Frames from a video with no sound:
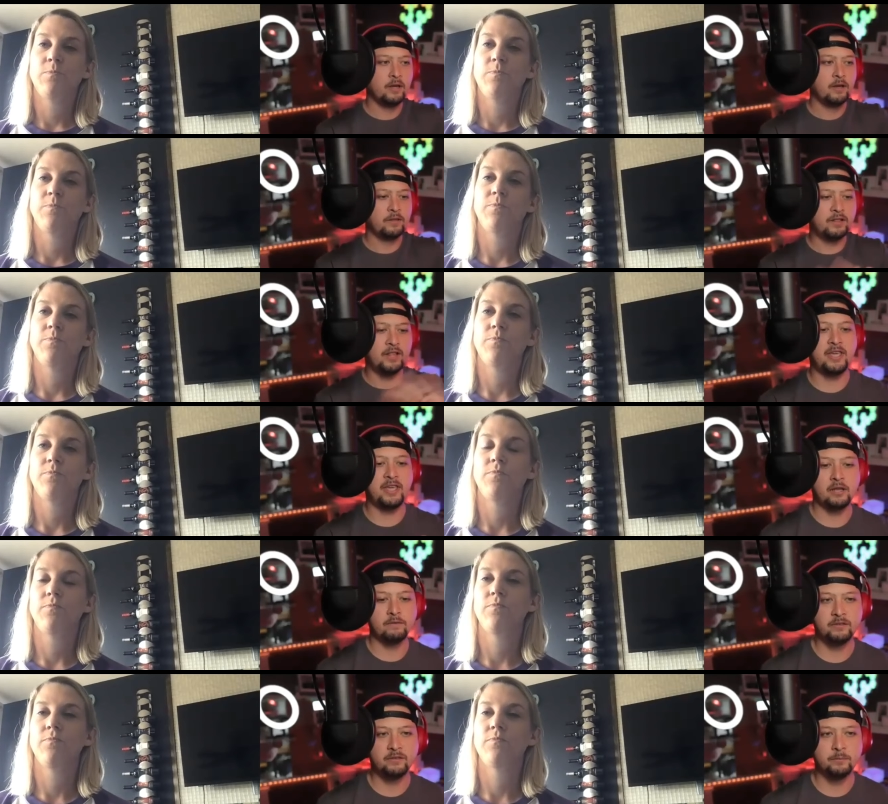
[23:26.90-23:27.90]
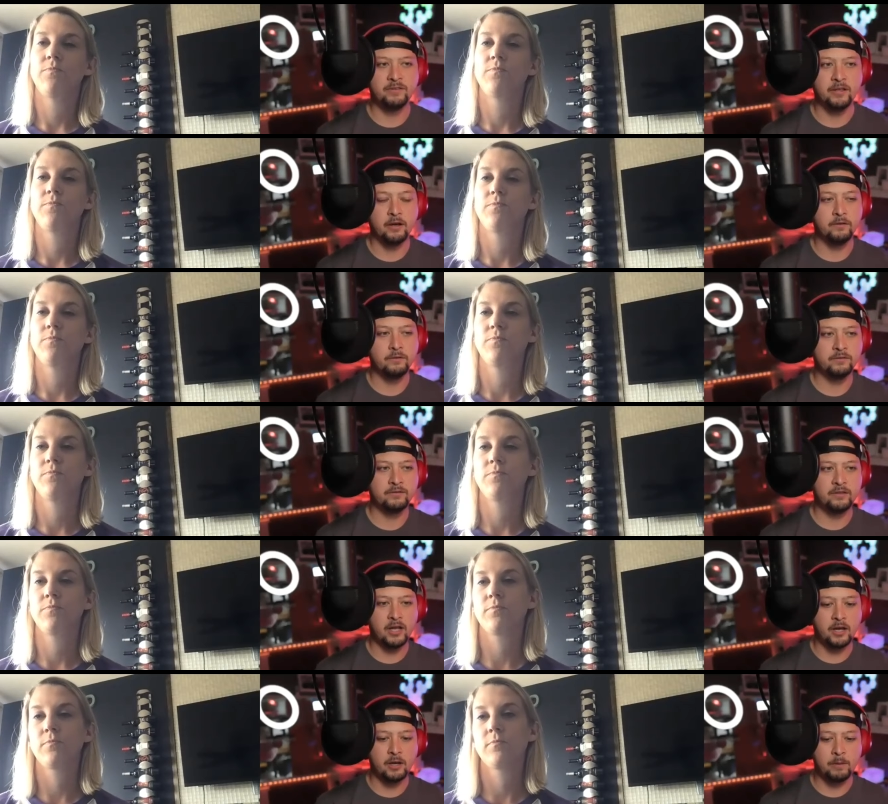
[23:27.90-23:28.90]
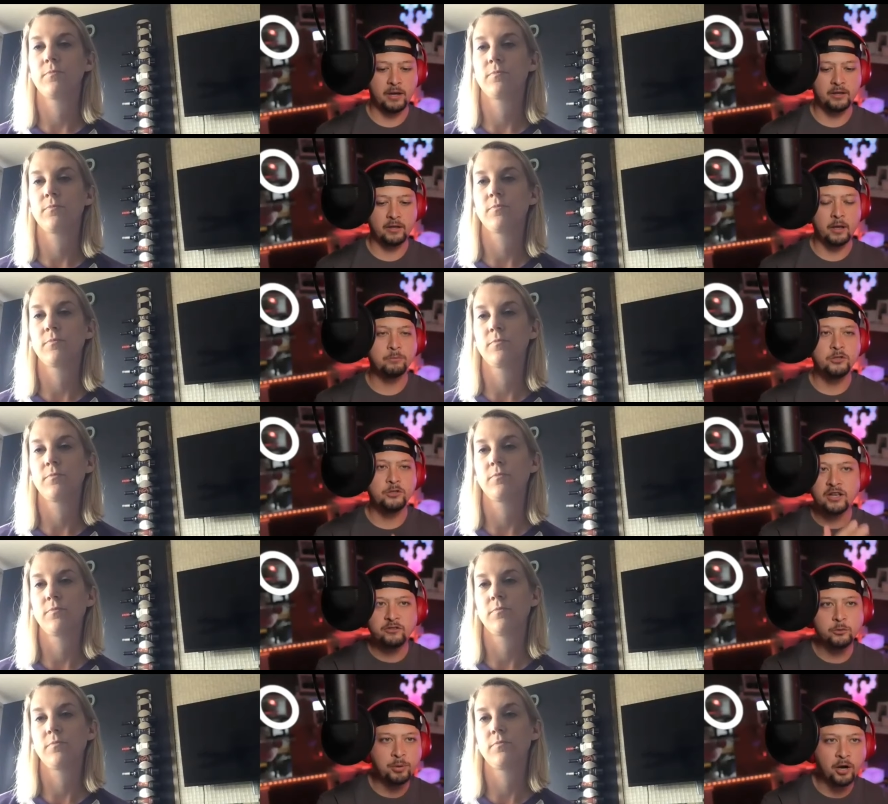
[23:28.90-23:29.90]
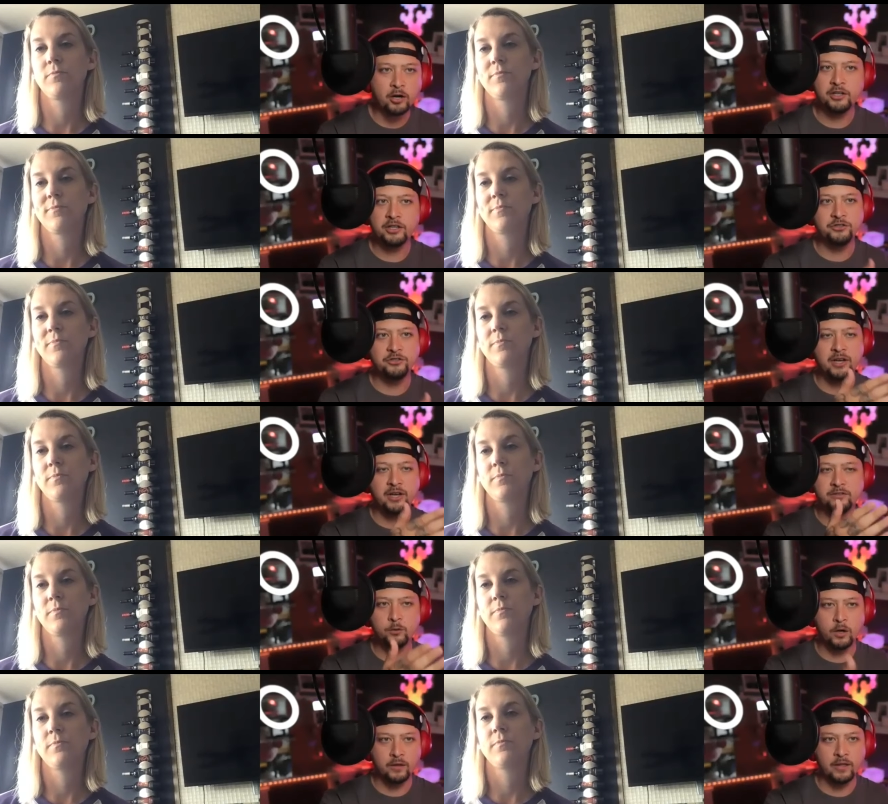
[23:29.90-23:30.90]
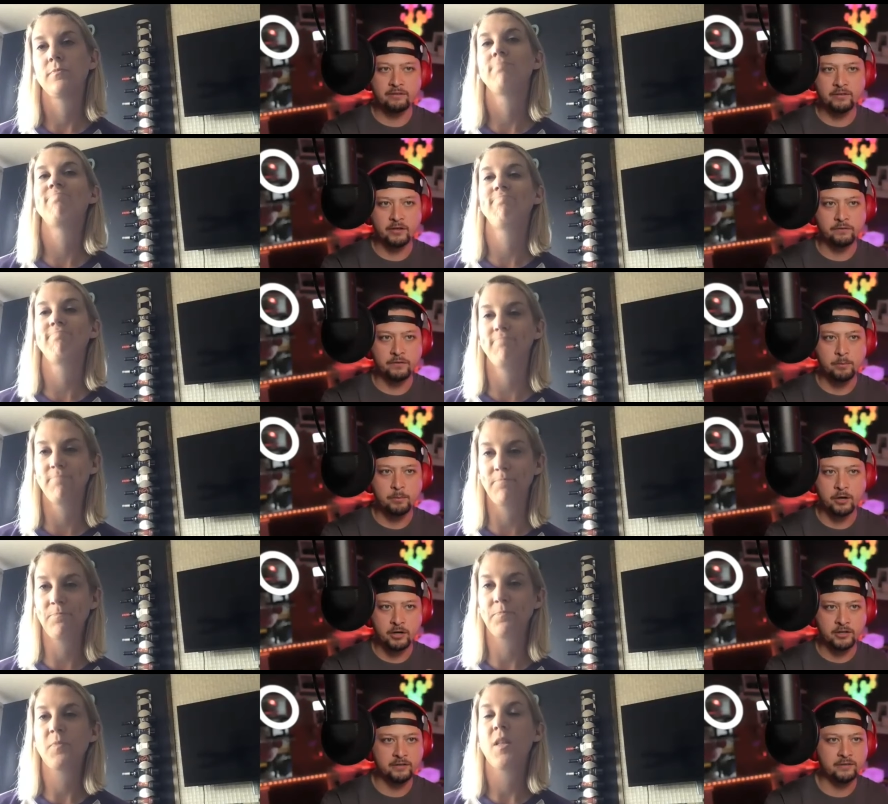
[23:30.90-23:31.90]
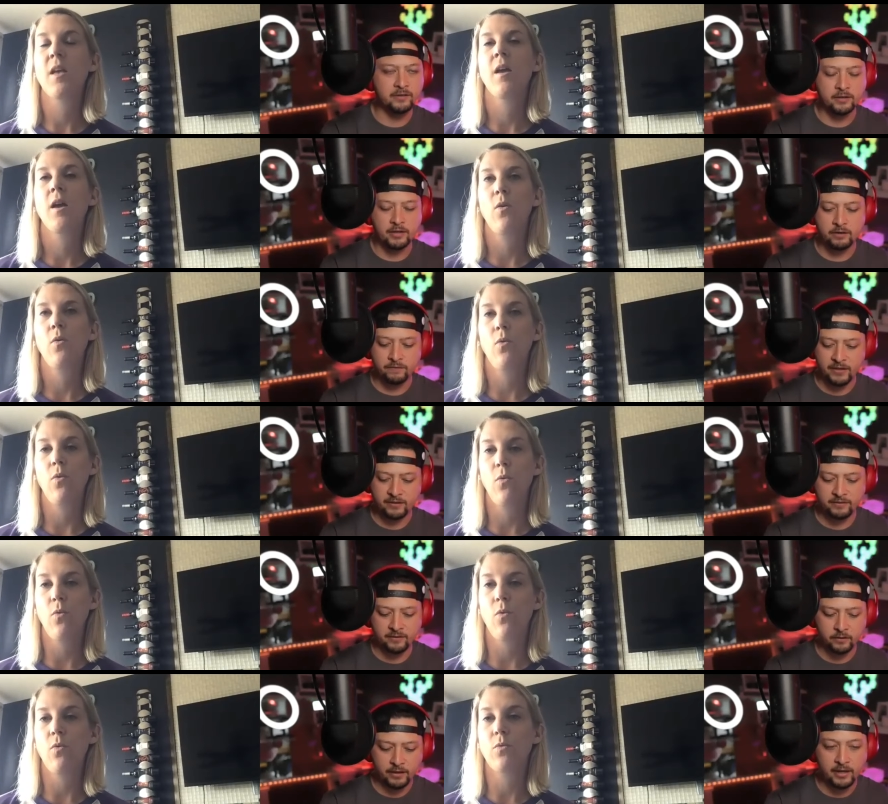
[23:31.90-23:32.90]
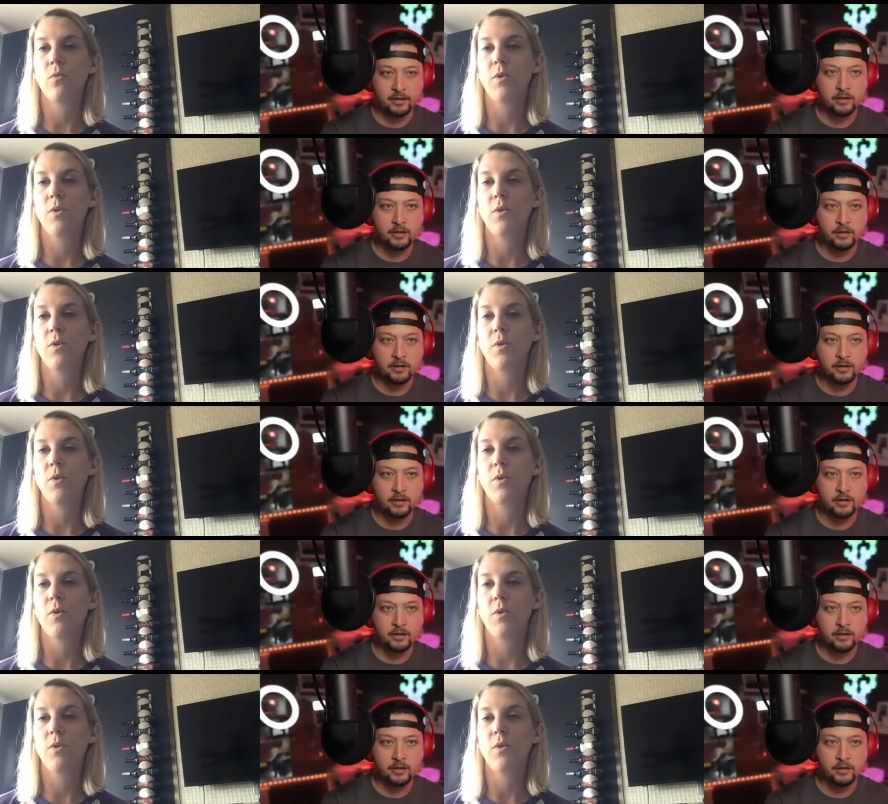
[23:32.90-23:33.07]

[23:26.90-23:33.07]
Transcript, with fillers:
Speaker 1: Clay Canvas themselves. Um, I'm, you guys do parties. You guys do all that stuff, right? Parties and, and events and all that.